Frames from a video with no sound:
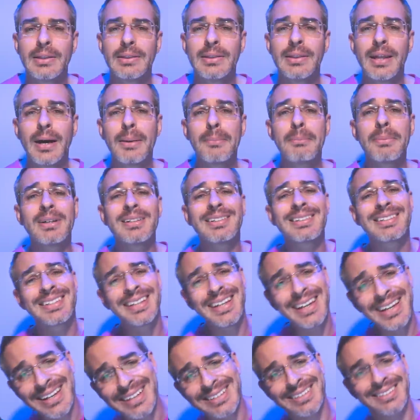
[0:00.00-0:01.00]
Number
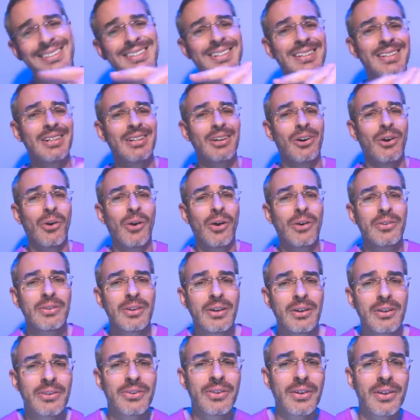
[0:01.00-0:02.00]
six on
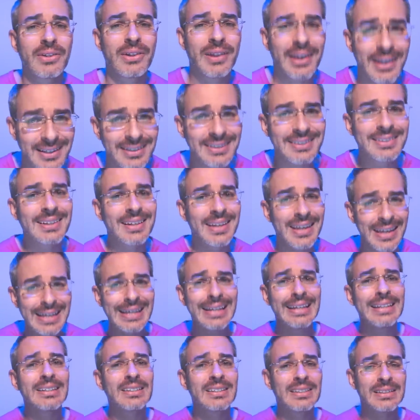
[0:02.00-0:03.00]
the list
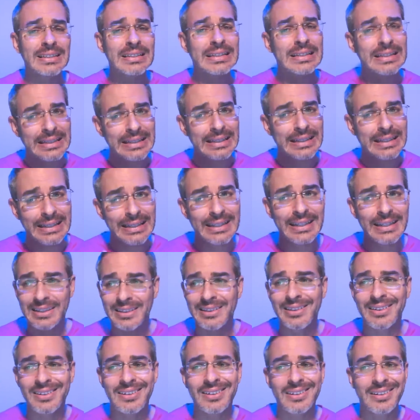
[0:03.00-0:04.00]
is a
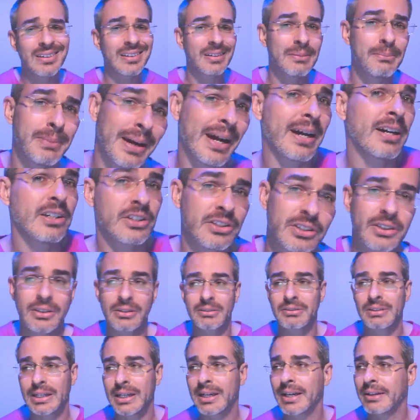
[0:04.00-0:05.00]
little embarrassing,
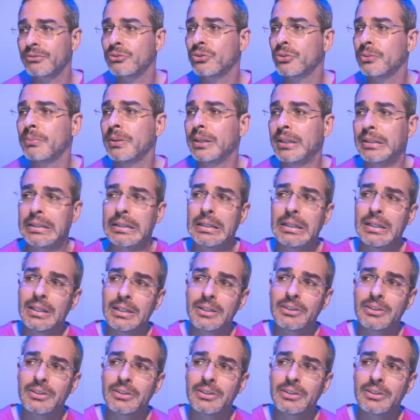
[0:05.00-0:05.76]
I have to admit.